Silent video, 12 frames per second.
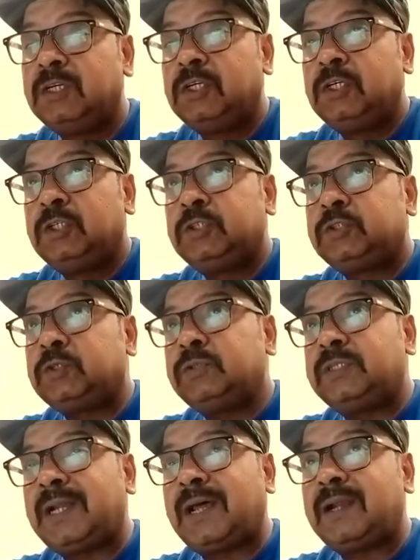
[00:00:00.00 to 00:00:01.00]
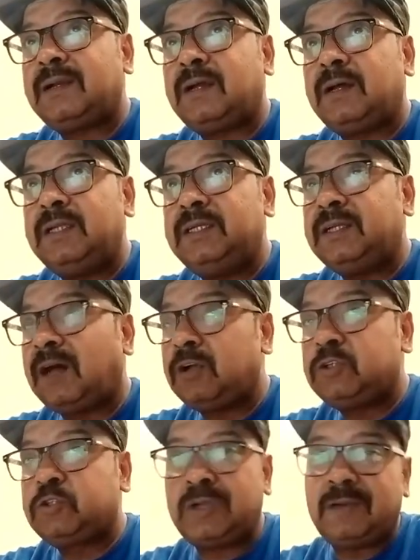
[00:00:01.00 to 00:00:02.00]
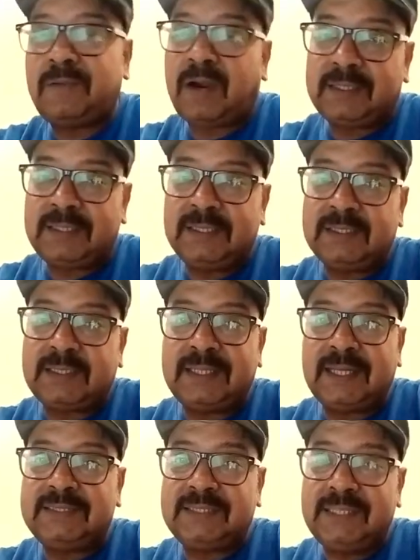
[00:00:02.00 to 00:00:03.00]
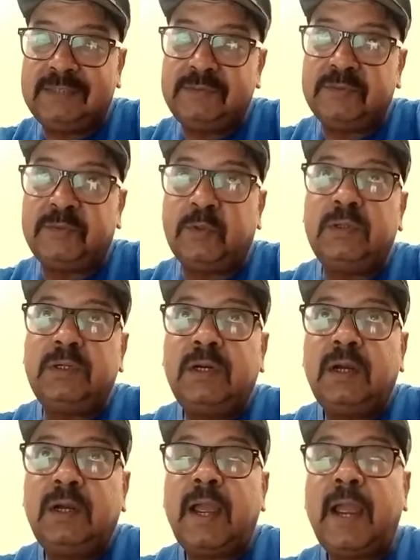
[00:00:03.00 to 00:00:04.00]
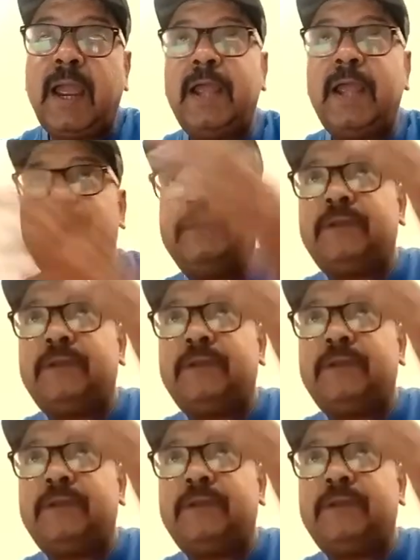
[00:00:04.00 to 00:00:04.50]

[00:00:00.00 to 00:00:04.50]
So there are in all 12 articles, as I said before, and